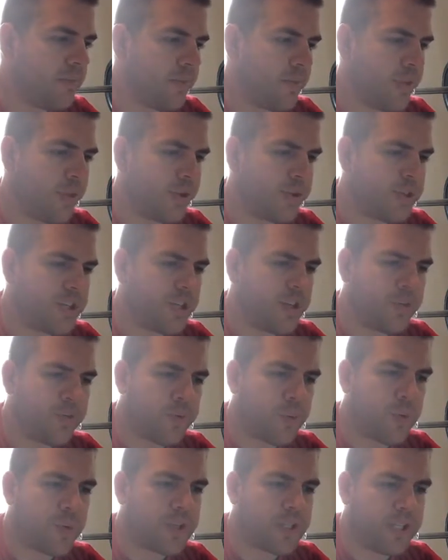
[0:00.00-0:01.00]
$13
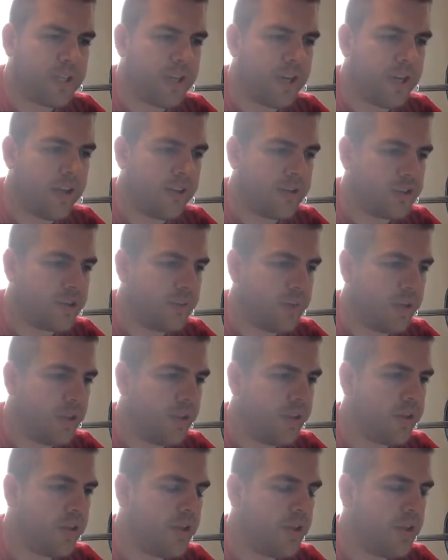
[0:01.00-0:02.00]
or $14 a month
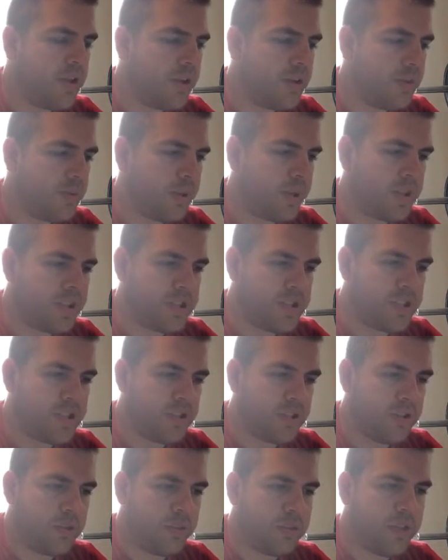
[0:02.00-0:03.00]
because she's a
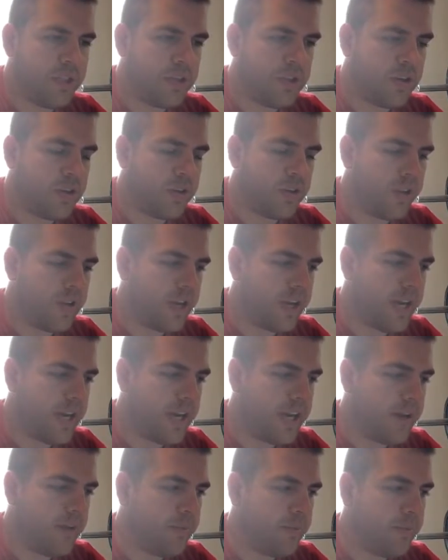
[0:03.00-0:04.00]
little bit younger than I
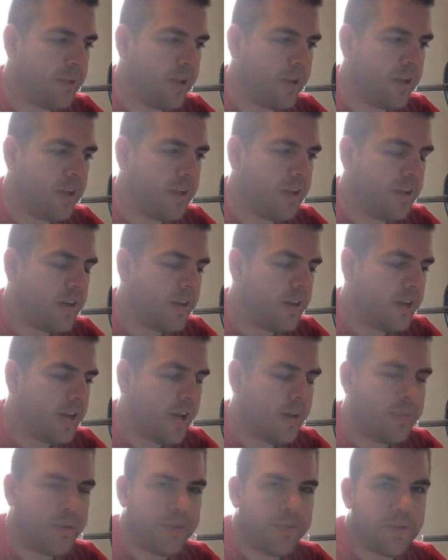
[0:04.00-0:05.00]
am. But
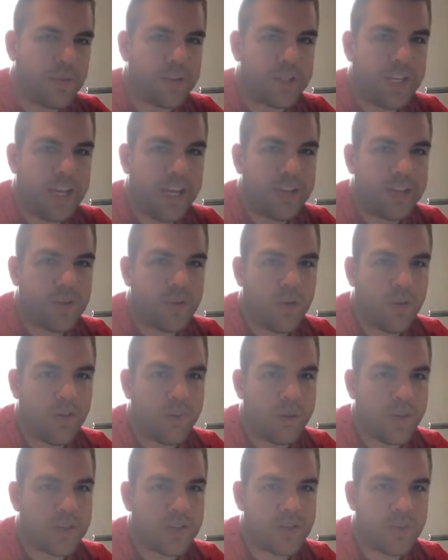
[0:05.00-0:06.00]
for $10,
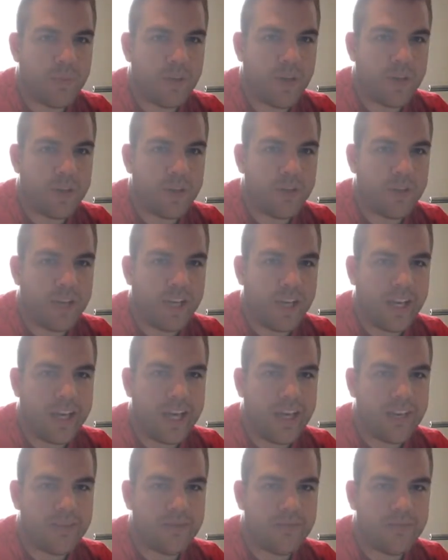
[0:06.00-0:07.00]
$12 a month, you can
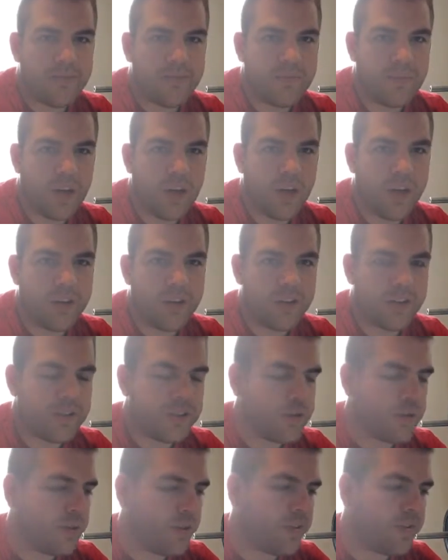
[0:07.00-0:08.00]
get $100,000,
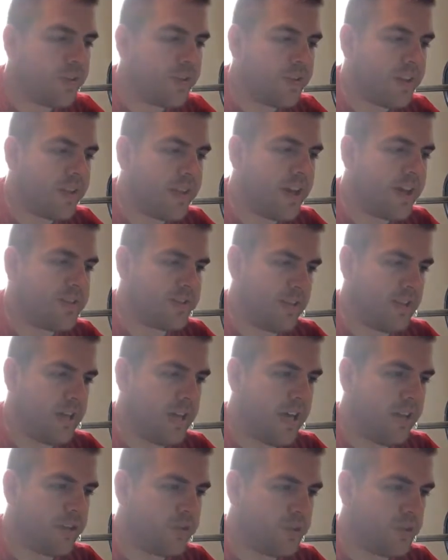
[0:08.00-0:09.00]
$250,000
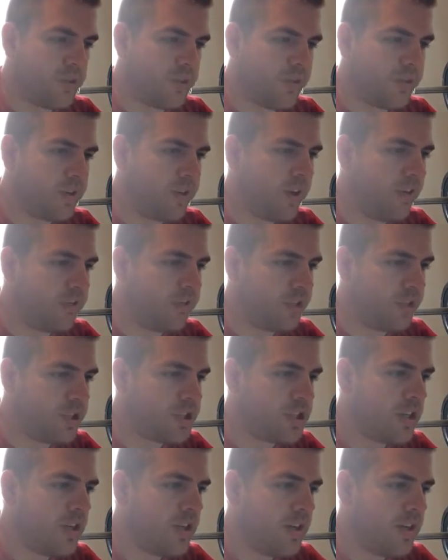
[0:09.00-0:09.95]
worth of coverage.